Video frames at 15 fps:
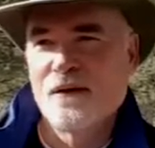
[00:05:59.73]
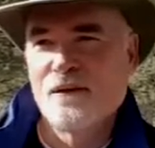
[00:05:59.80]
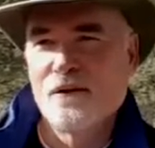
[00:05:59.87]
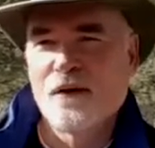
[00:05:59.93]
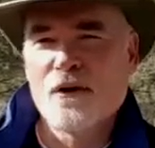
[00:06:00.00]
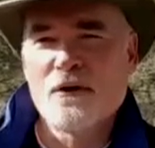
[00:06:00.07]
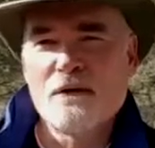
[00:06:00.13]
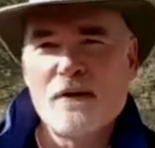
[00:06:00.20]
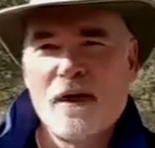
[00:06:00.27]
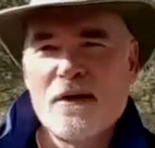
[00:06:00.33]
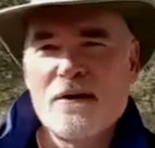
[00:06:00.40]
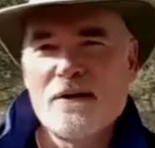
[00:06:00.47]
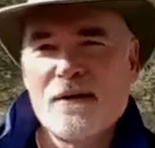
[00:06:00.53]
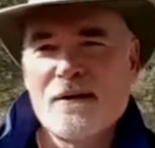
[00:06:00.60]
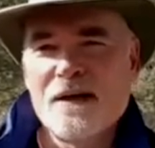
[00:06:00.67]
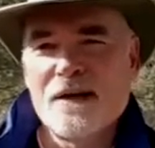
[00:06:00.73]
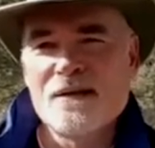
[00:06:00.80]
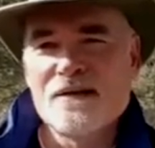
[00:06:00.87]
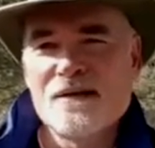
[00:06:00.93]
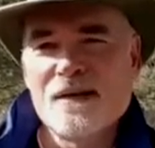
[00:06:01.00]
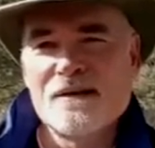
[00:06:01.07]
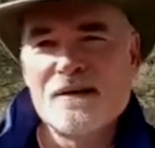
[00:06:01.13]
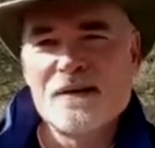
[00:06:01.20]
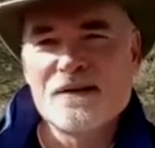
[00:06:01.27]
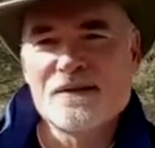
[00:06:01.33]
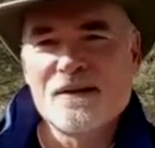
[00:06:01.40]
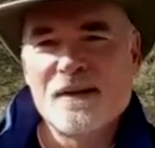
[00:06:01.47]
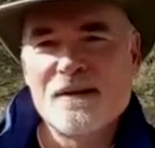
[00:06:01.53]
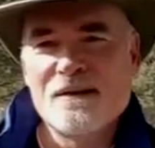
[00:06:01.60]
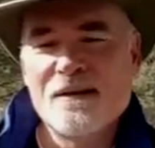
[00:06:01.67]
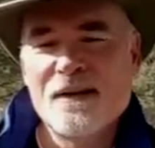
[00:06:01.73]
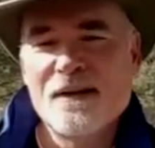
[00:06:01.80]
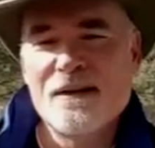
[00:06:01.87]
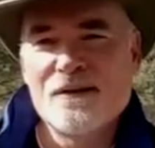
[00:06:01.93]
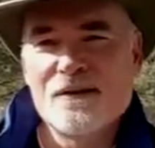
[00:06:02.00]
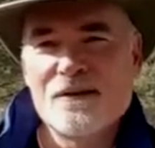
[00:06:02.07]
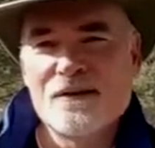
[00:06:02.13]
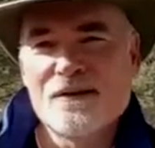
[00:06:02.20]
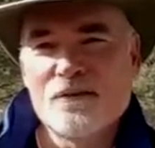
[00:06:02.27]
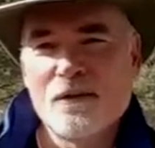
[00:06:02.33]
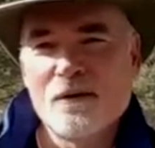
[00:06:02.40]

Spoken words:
For Creator did not send His Son into this